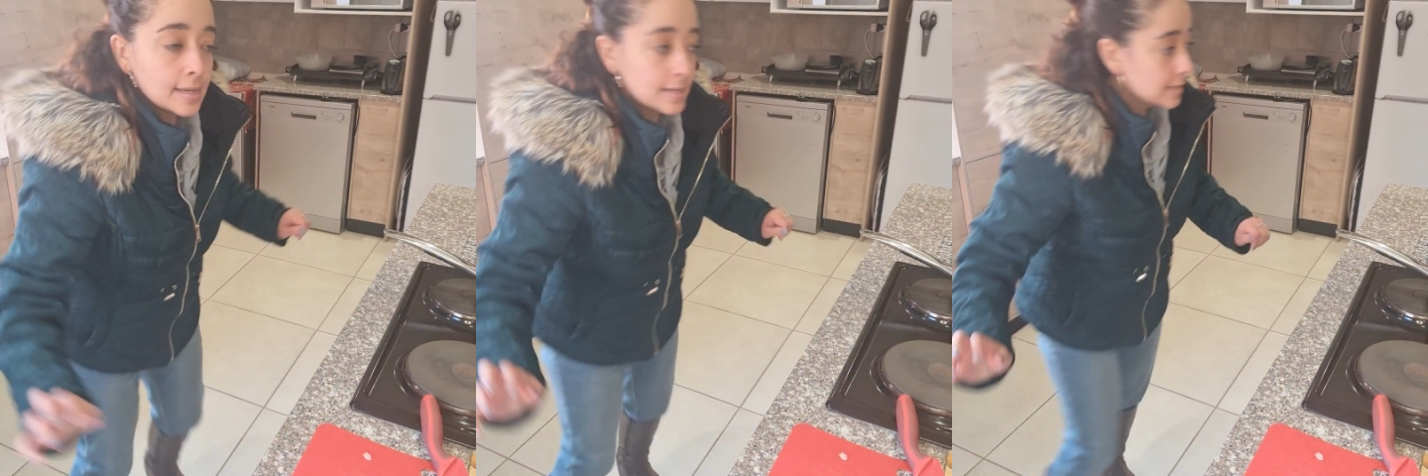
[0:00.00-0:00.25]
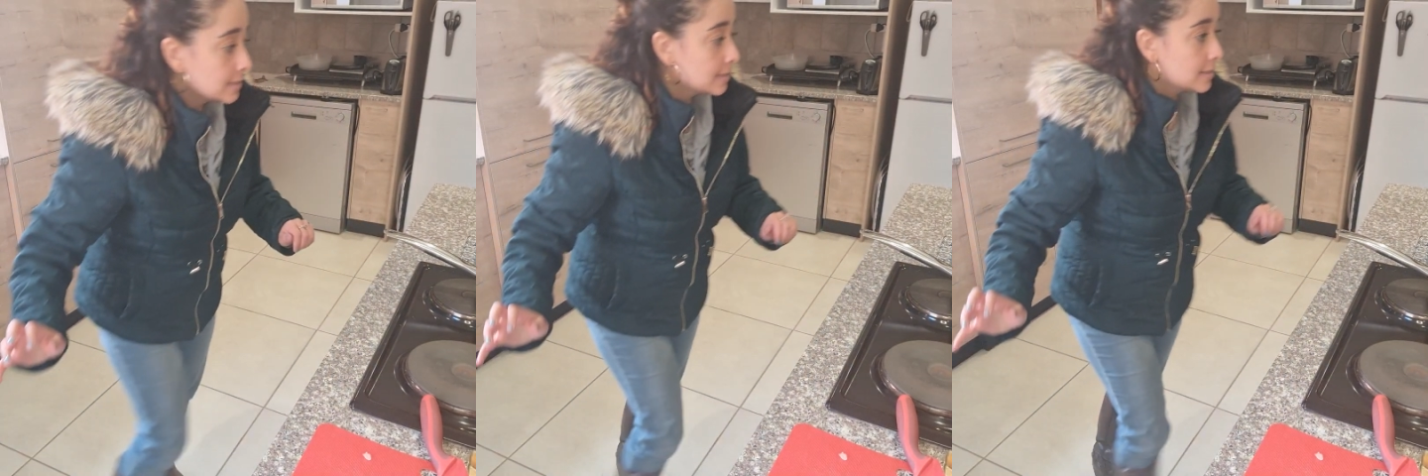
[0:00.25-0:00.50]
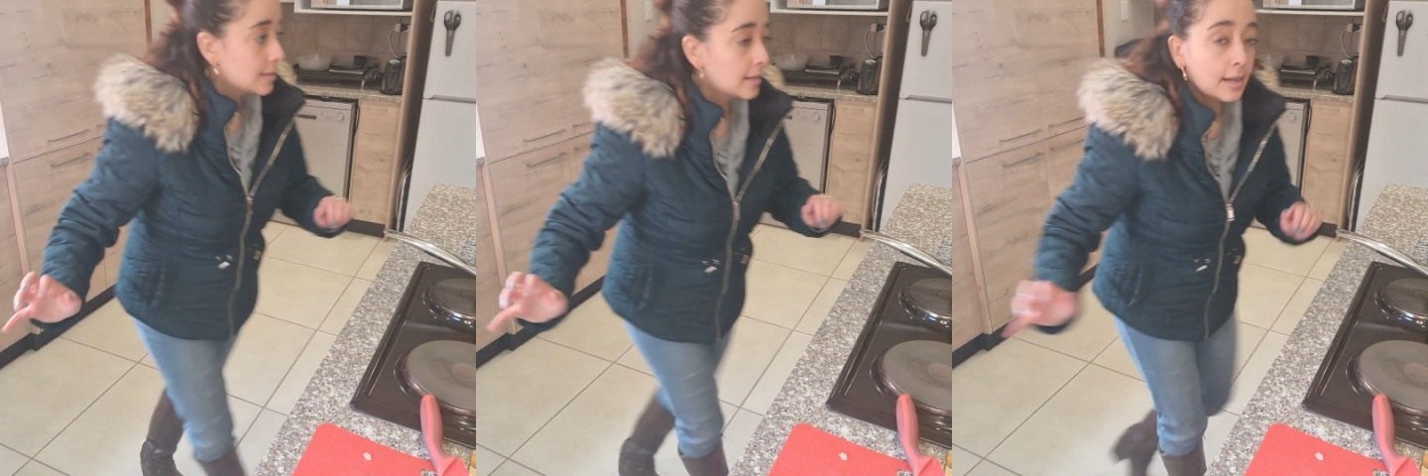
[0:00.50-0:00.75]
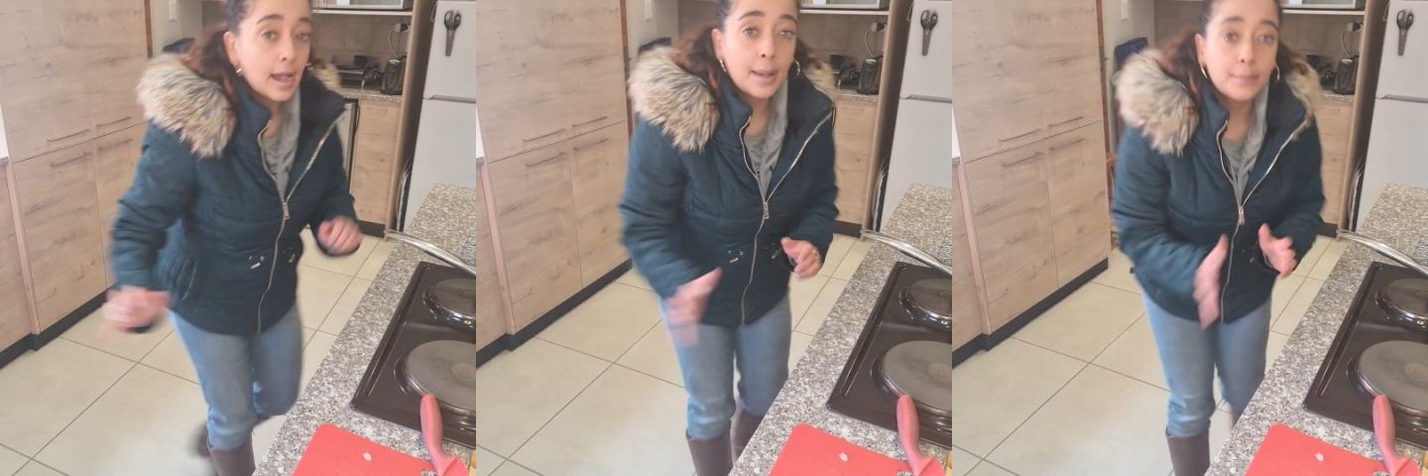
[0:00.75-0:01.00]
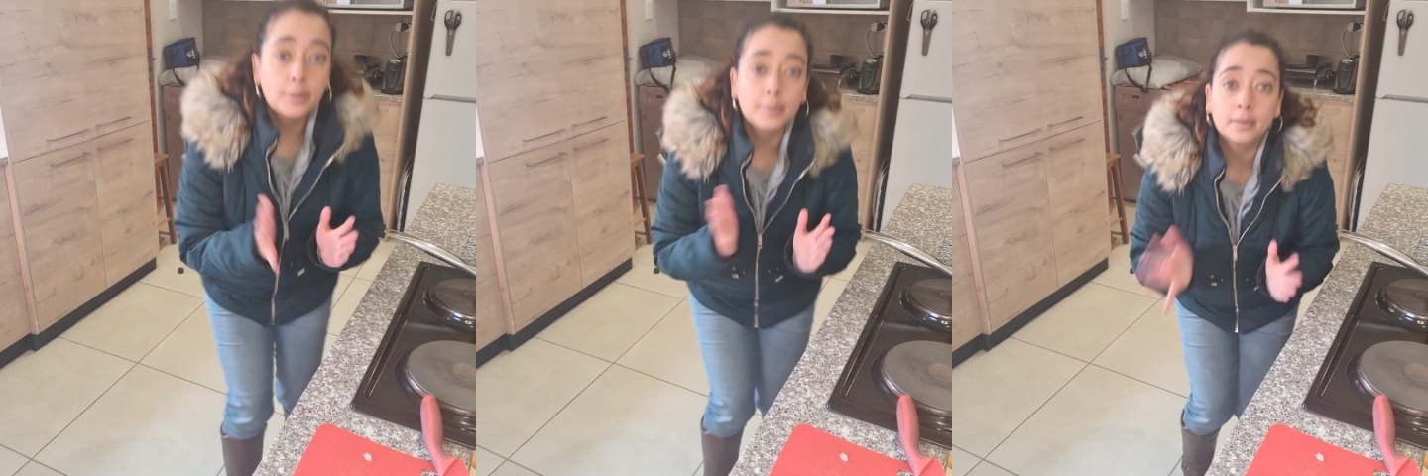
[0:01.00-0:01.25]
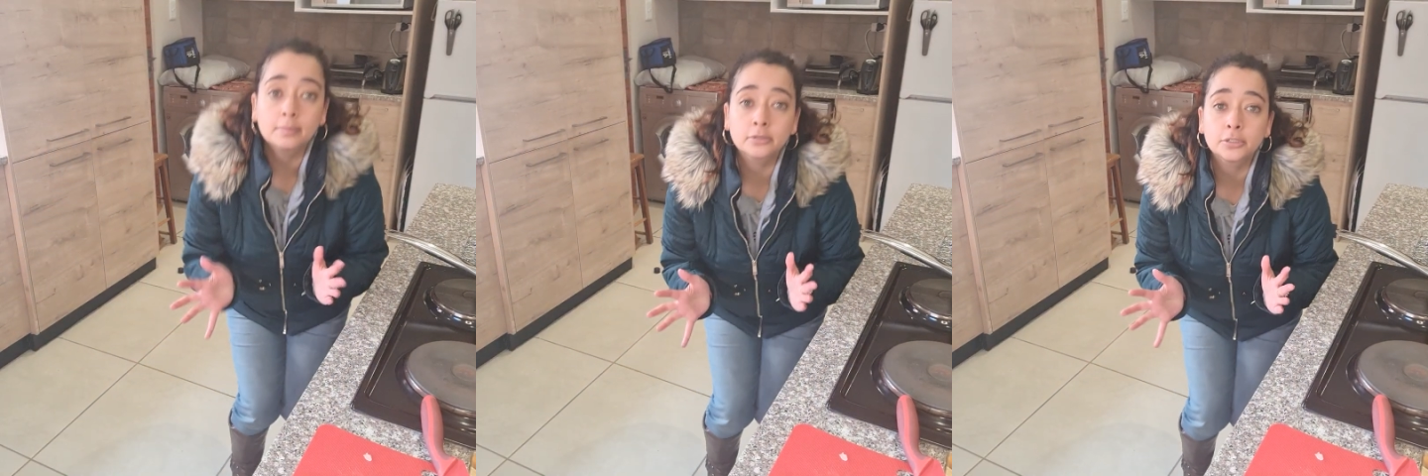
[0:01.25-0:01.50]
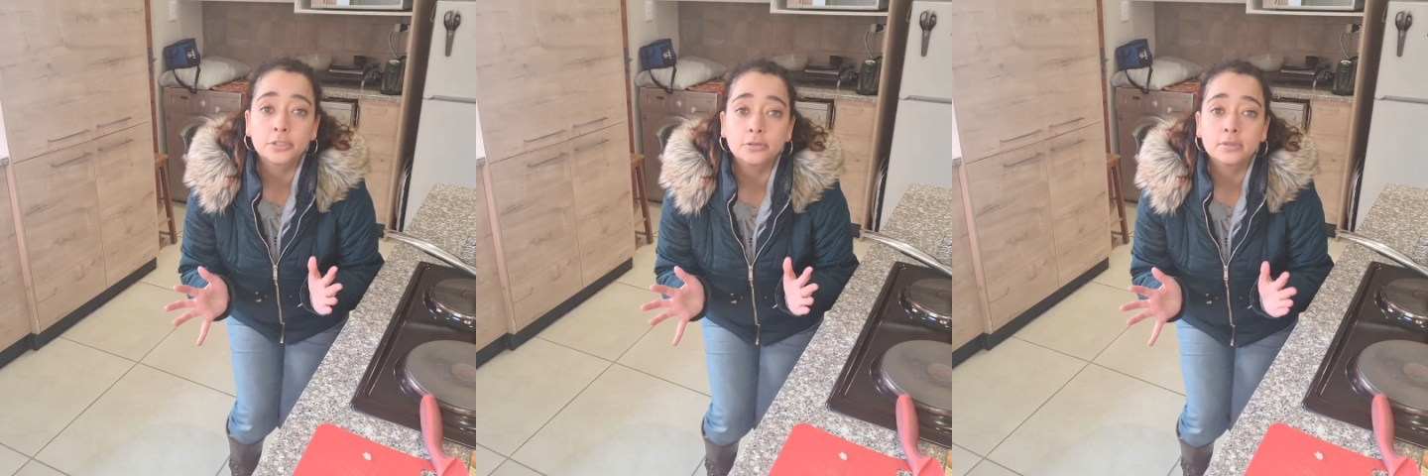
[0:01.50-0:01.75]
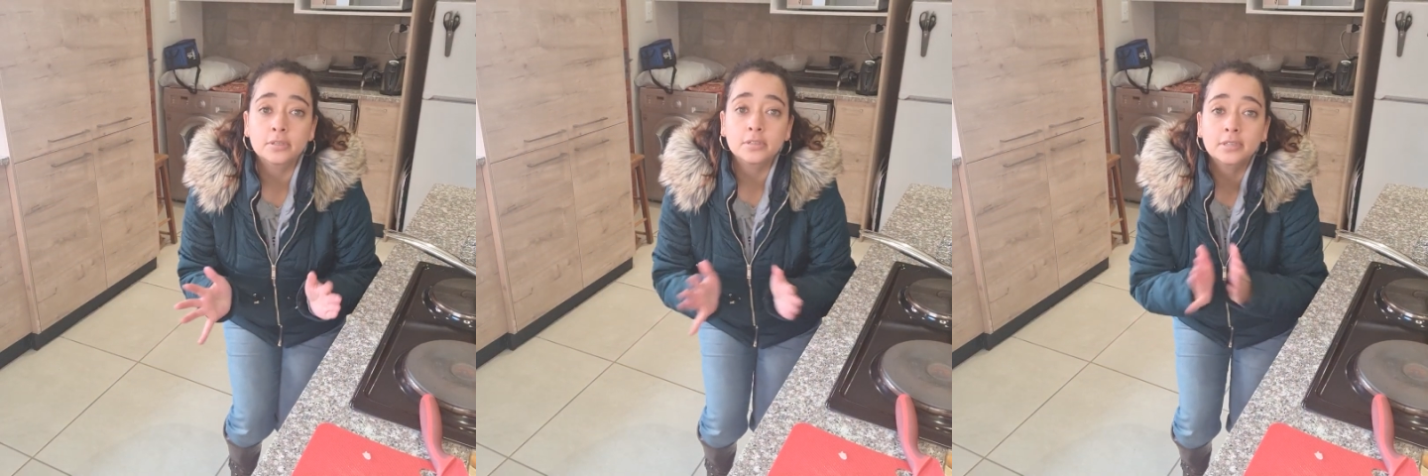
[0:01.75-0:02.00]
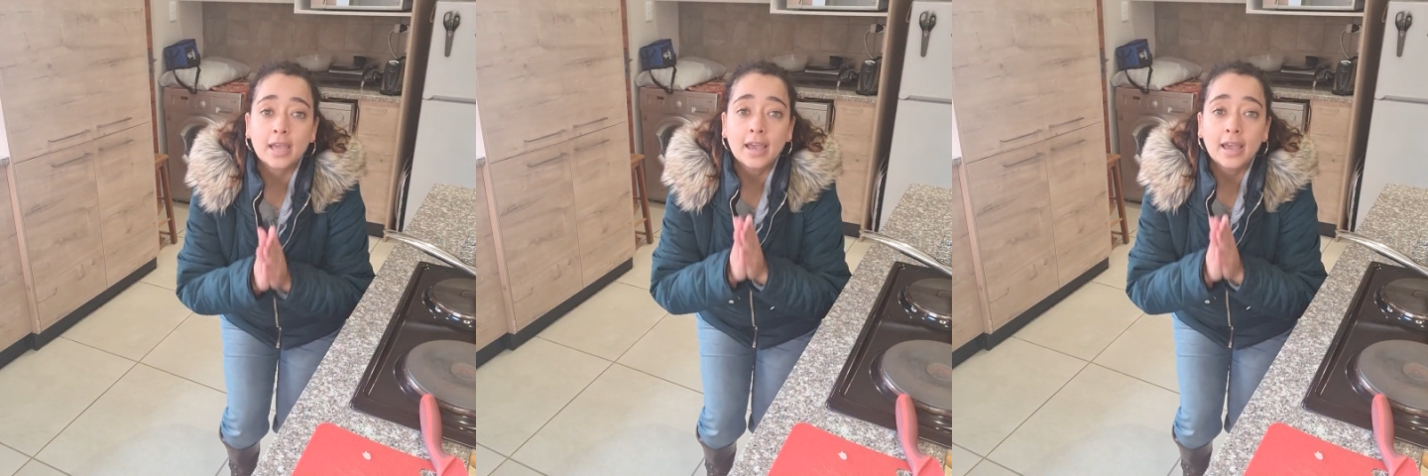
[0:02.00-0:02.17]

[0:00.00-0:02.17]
is I'm gonna be able to do this,